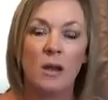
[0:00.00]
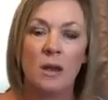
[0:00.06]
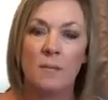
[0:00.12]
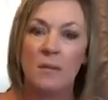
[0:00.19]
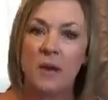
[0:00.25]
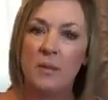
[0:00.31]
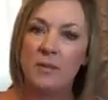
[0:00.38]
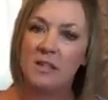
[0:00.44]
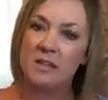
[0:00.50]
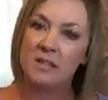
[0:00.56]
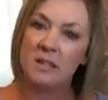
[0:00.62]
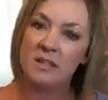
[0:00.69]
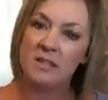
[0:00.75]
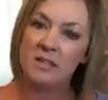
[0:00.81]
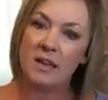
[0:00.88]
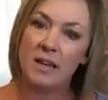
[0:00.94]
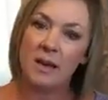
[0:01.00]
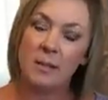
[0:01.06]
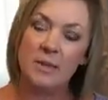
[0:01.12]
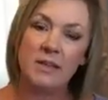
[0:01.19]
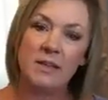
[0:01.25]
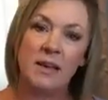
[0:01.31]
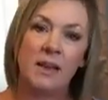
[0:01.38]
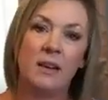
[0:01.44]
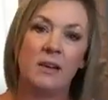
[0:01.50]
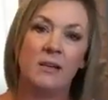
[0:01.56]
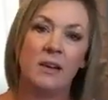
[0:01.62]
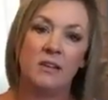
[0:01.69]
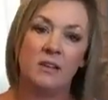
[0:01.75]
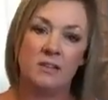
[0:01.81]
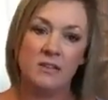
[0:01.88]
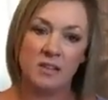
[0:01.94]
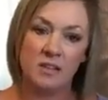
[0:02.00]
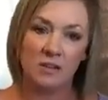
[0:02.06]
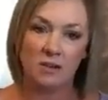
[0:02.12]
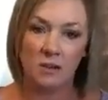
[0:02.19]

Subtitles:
maybe the sunset coming down and you see